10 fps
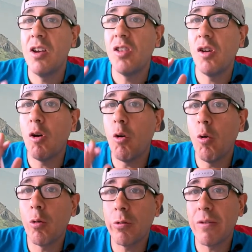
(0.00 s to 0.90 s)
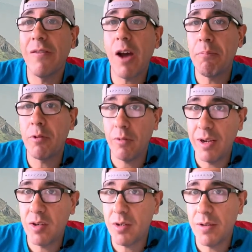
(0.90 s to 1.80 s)
the order of
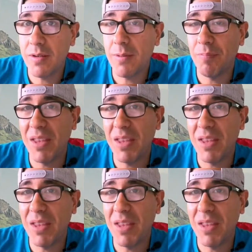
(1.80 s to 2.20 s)
operations.